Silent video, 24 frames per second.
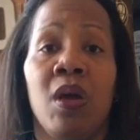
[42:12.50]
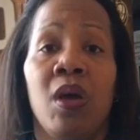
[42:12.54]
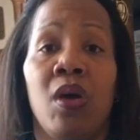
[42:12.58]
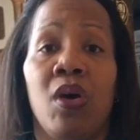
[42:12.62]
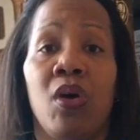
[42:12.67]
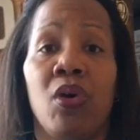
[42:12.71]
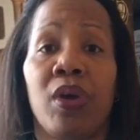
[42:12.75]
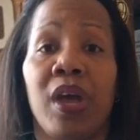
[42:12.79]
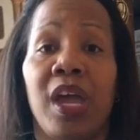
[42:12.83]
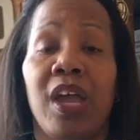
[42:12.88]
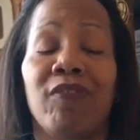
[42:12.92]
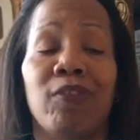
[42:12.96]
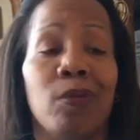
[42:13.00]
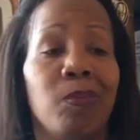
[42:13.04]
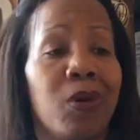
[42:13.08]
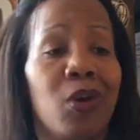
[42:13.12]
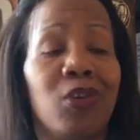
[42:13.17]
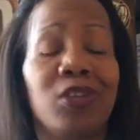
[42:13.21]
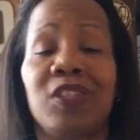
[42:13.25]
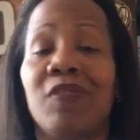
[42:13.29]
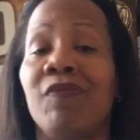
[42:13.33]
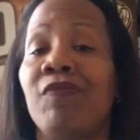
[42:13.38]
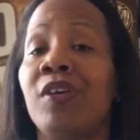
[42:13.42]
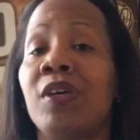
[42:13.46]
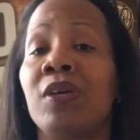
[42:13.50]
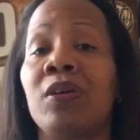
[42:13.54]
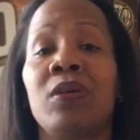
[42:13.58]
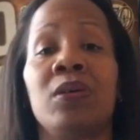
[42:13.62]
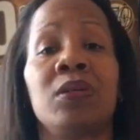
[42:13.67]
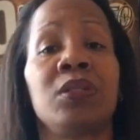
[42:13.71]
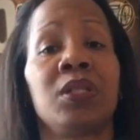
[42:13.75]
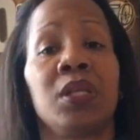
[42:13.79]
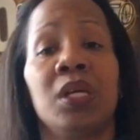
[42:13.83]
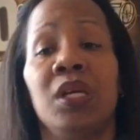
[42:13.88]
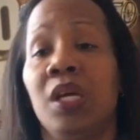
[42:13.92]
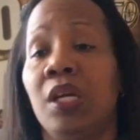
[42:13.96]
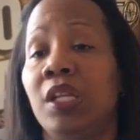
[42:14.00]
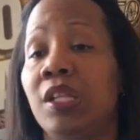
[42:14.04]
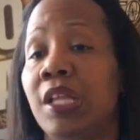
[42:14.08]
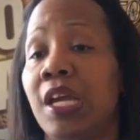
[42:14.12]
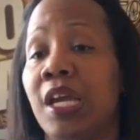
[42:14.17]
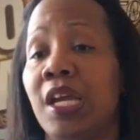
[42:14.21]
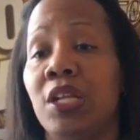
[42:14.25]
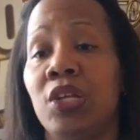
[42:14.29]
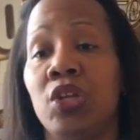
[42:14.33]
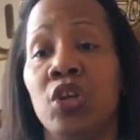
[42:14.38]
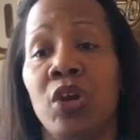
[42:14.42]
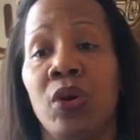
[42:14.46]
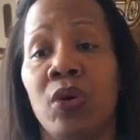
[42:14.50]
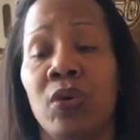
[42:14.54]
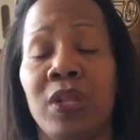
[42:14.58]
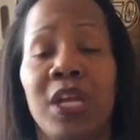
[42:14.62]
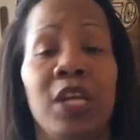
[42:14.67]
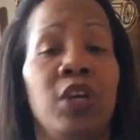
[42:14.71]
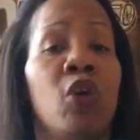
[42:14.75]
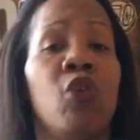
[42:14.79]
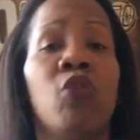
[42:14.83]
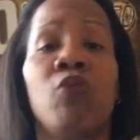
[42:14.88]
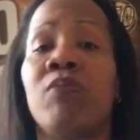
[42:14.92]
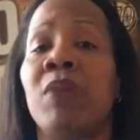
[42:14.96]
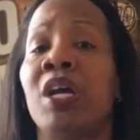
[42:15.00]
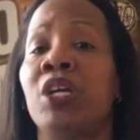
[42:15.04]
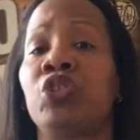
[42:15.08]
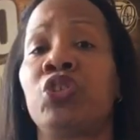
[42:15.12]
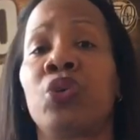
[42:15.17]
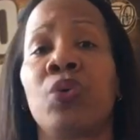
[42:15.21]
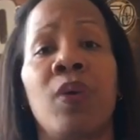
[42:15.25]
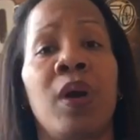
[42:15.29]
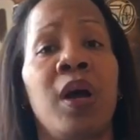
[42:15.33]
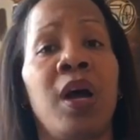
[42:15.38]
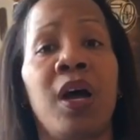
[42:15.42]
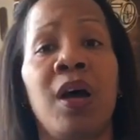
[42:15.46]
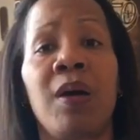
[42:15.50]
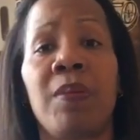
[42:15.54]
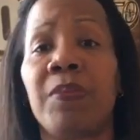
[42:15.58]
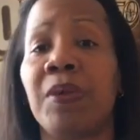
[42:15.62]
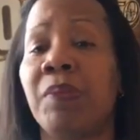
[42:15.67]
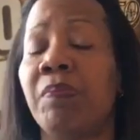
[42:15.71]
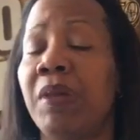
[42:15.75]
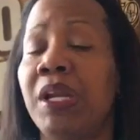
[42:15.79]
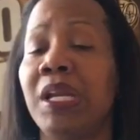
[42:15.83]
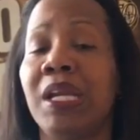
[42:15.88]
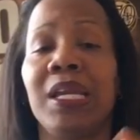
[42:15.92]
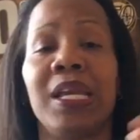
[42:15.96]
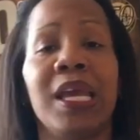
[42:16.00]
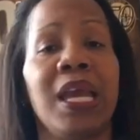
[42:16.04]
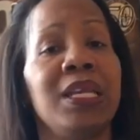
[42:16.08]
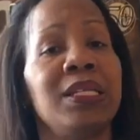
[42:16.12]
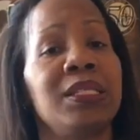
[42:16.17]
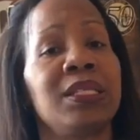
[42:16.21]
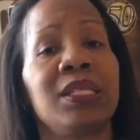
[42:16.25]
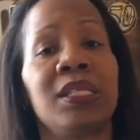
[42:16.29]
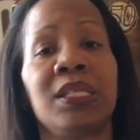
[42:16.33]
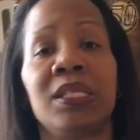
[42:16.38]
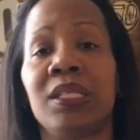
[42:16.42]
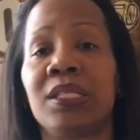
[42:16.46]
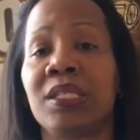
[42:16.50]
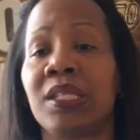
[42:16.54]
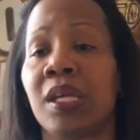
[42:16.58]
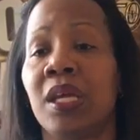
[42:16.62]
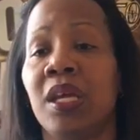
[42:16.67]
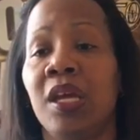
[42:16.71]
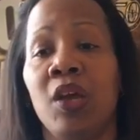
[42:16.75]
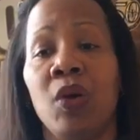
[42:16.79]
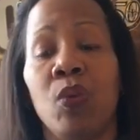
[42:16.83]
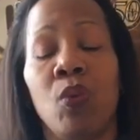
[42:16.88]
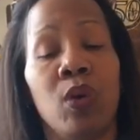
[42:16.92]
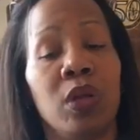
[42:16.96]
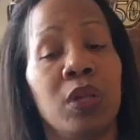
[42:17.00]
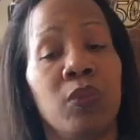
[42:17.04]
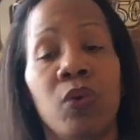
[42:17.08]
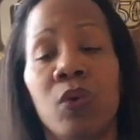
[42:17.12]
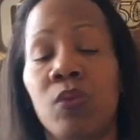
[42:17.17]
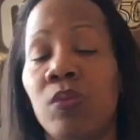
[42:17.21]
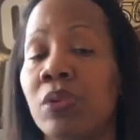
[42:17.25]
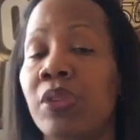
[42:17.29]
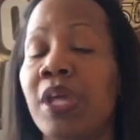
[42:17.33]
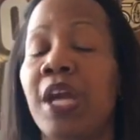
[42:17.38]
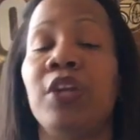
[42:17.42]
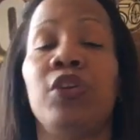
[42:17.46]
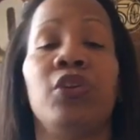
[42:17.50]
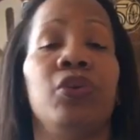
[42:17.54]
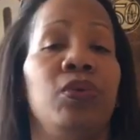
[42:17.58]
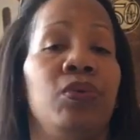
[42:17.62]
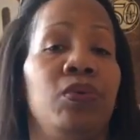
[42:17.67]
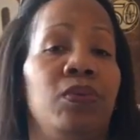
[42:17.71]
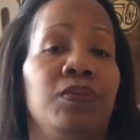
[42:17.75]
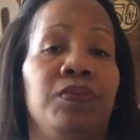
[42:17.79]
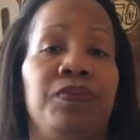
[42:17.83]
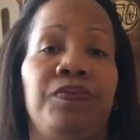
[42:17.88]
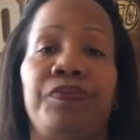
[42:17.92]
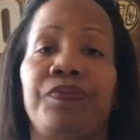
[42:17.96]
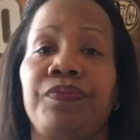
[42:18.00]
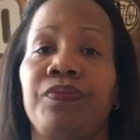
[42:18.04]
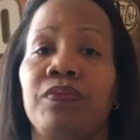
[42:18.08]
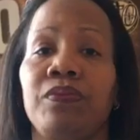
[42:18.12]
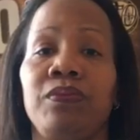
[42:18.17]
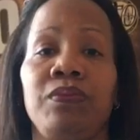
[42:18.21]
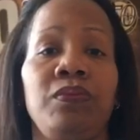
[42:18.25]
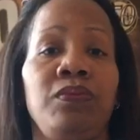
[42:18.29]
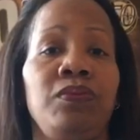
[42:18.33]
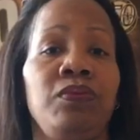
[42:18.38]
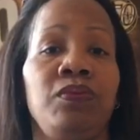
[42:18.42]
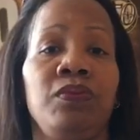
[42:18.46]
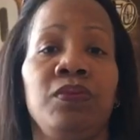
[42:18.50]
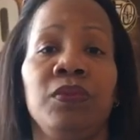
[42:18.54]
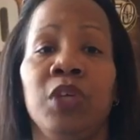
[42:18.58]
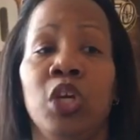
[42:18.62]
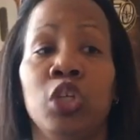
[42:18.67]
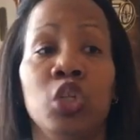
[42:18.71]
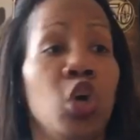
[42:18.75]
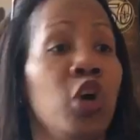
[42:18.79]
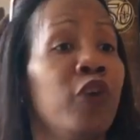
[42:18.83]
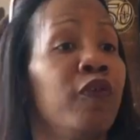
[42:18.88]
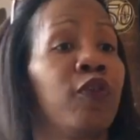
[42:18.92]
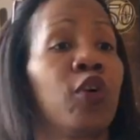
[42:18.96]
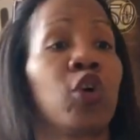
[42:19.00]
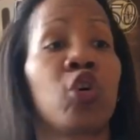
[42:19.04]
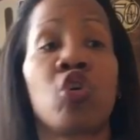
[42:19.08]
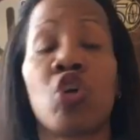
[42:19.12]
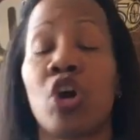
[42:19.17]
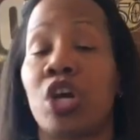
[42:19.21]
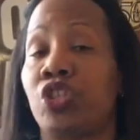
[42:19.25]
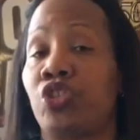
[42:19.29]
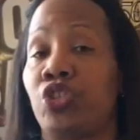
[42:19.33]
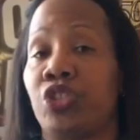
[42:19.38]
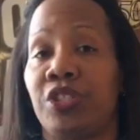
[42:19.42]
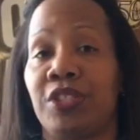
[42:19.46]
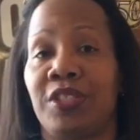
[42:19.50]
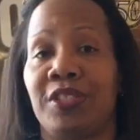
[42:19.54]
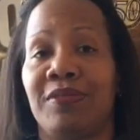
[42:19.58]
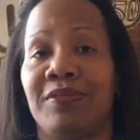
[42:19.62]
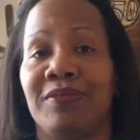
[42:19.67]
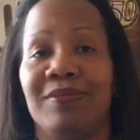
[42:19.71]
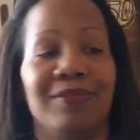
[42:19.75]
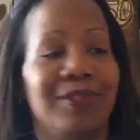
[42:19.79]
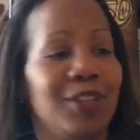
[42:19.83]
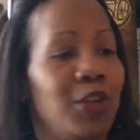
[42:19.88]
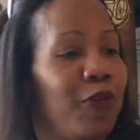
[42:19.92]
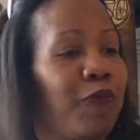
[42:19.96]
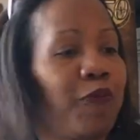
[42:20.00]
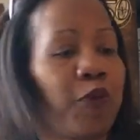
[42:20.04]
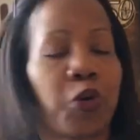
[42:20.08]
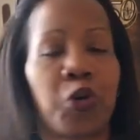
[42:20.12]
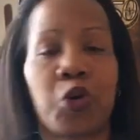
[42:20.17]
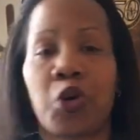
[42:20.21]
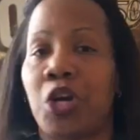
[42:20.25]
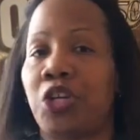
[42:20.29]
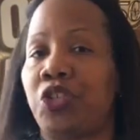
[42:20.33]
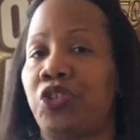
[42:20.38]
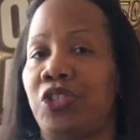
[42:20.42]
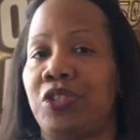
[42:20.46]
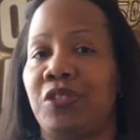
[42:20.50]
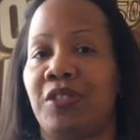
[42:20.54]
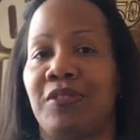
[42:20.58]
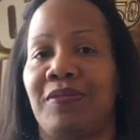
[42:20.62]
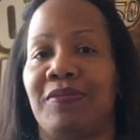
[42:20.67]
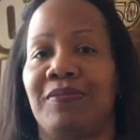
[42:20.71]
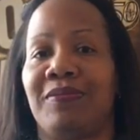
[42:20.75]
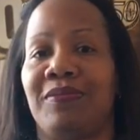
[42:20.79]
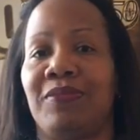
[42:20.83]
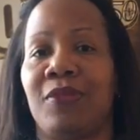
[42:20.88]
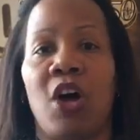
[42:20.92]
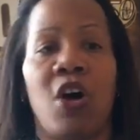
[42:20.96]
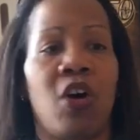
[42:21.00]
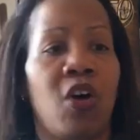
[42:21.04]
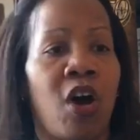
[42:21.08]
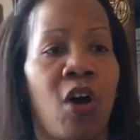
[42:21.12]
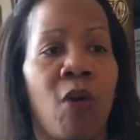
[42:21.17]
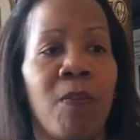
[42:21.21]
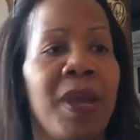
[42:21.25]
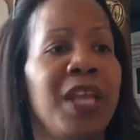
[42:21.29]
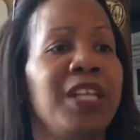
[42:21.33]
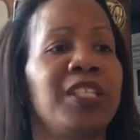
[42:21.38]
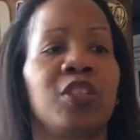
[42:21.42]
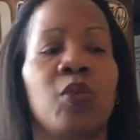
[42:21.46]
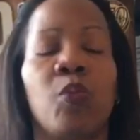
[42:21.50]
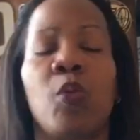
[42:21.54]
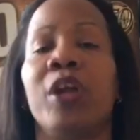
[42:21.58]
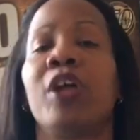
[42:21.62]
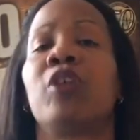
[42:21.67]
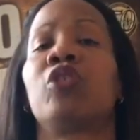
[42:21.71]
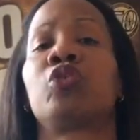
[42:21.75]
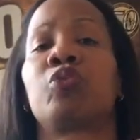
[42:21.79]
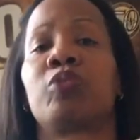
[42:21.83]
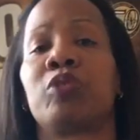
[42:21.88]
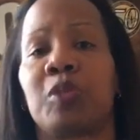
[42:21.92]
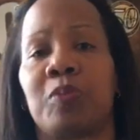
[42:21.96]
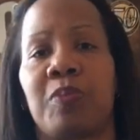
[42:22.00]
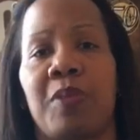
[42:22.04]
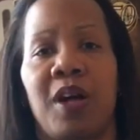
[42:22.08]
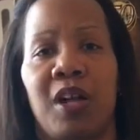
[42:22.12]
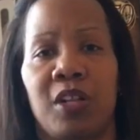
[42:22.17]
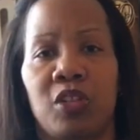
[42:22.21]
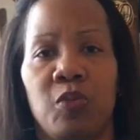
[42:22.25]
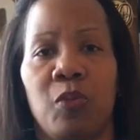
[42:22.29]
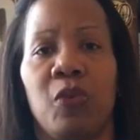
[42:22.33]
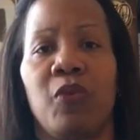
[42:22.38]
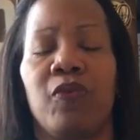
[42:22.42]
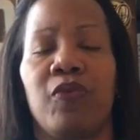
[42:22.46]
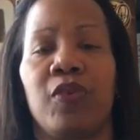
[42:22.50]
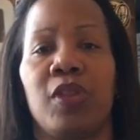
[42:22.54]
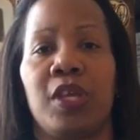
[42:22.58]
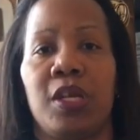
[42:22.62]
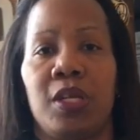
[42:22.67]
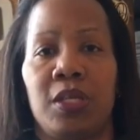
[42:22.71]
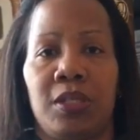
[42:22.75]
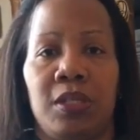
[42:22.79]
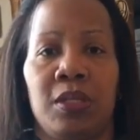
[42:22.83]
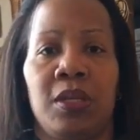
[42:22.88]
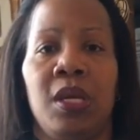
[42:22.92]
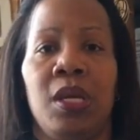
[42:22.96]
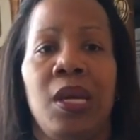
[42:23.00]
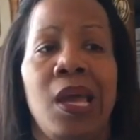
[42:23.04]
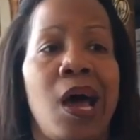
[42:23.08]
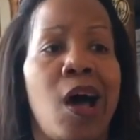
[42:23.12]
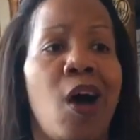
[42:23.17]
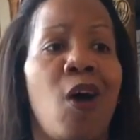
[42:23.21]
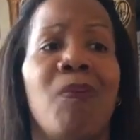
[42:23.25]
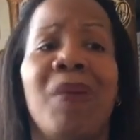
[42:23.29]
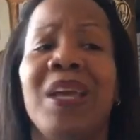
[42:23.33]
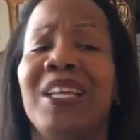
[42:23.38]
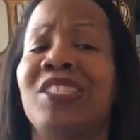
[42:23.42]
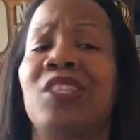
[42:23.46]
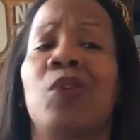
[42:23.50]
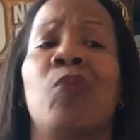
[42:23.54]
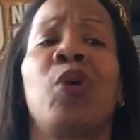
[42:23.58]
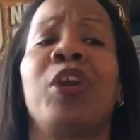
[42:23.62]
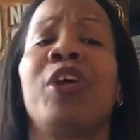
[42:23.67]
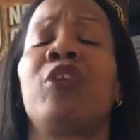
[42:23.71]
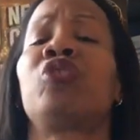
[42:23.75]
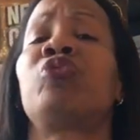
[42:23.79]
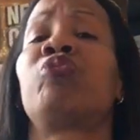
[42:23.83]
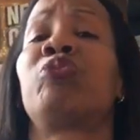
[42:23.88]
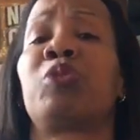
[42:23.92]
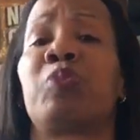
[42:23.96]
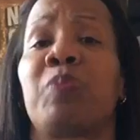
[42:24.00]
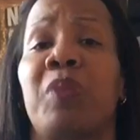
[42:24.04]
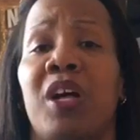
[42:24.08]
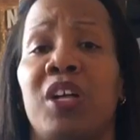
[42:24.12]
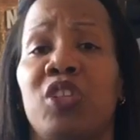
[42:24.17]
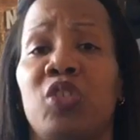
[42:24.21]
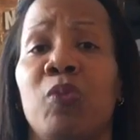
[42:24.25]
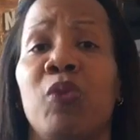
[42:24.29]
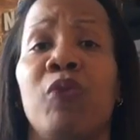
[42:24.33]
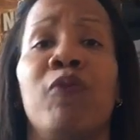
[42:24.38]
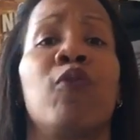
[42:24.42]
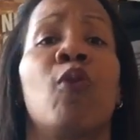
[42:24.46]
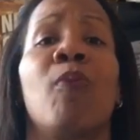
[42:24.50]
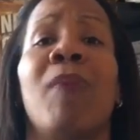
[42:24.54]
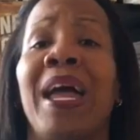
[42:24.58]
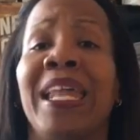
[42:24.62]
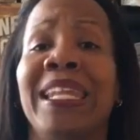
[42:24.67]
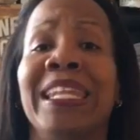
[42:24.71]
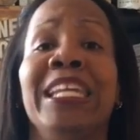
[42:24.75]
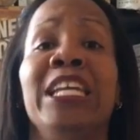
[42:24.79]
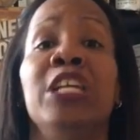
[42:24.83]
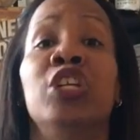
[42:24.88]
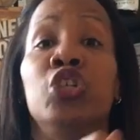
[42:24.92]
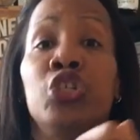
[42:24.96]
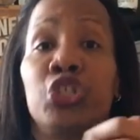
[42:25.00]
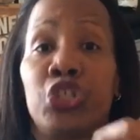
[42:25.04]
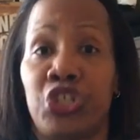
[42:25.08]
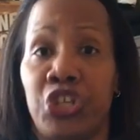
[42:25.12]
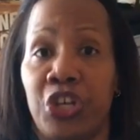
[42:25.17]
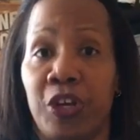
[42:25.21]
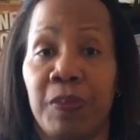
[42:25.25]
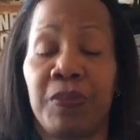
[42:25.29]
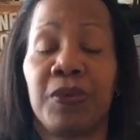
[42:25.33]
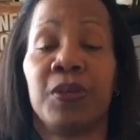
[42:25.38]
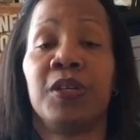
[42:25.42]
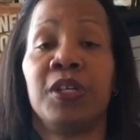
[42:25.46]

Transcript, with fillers: Okay, if a person feels that you know they don't measure up in many cases, what, what will they do? Look for crutches. Look for crutches. I'll make someone else responsible for this. I'll make someone else responsible for my leadership.